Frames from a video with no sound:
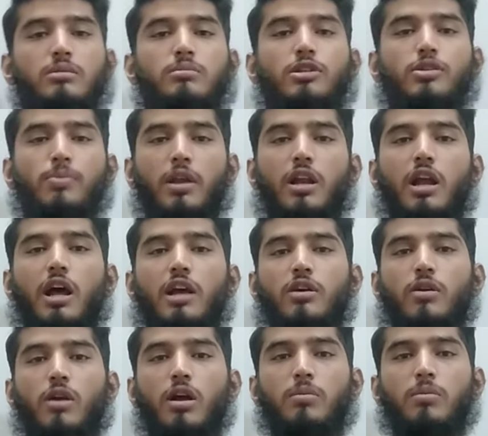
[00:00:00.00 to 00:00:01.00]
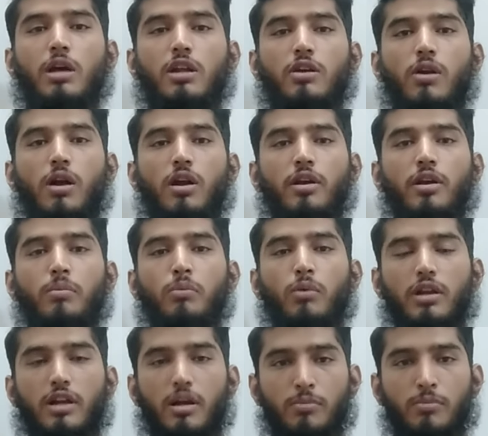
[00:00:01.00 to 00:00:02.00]
Bismillahirrahmanirrahim.
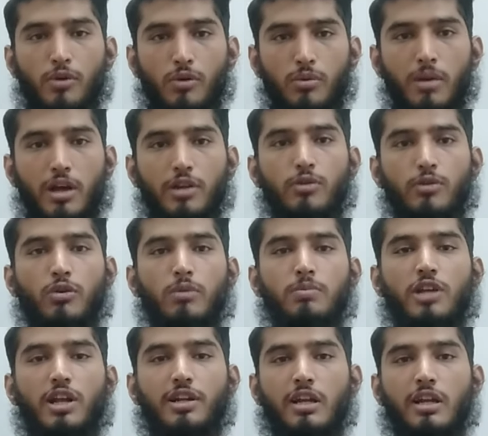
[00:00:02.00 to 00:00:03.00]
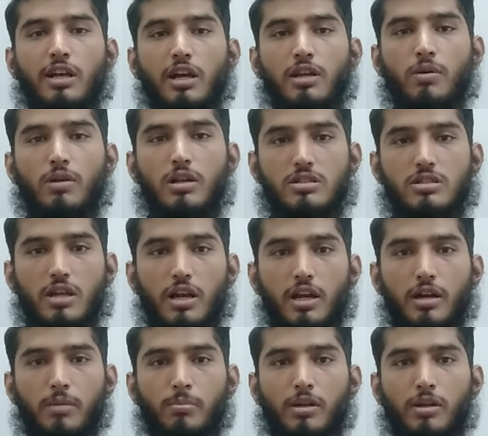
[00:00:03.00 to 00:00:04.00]
Welcome to my YouTube channel Calculus
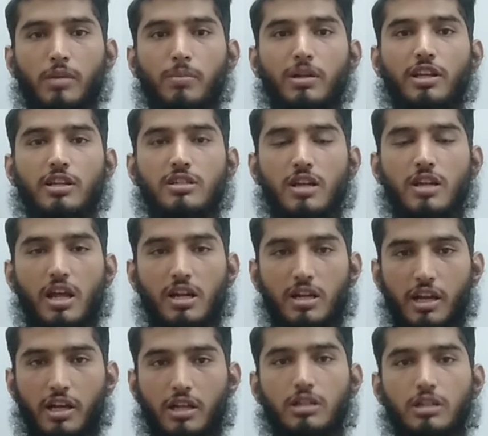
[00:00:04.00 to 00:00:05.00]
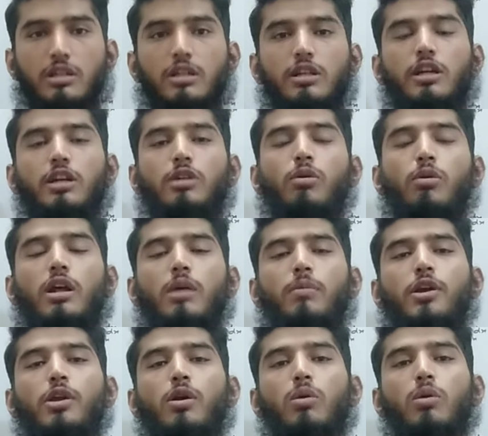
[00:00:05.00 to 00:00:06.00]
and Mathematics Learning. In today's
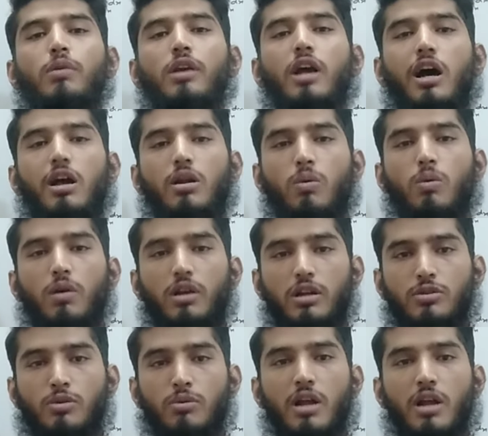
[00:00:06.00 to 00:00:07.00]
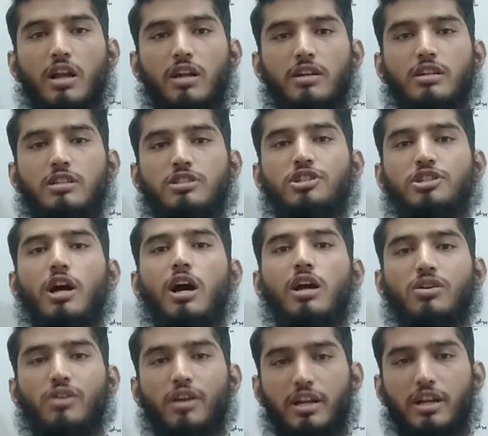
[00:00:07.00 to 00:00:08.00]
video we are going to learn a
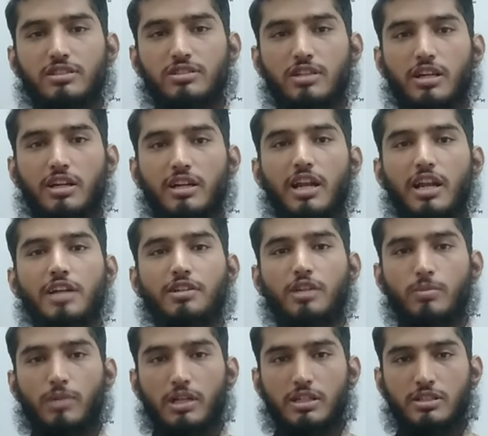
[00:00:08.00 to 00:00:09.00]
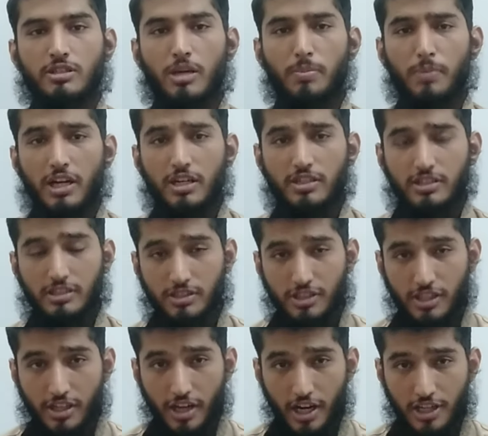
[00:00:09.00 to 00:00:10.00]
short trick related with definite
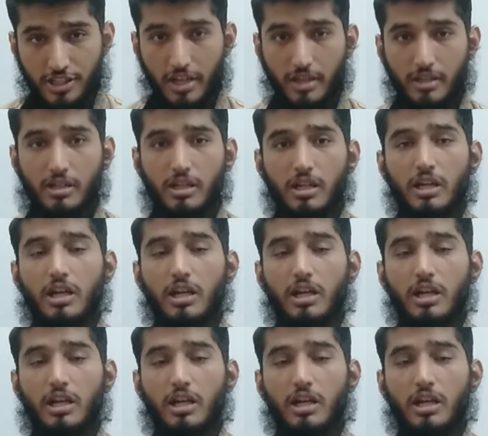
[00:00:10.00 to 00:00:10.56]
integration,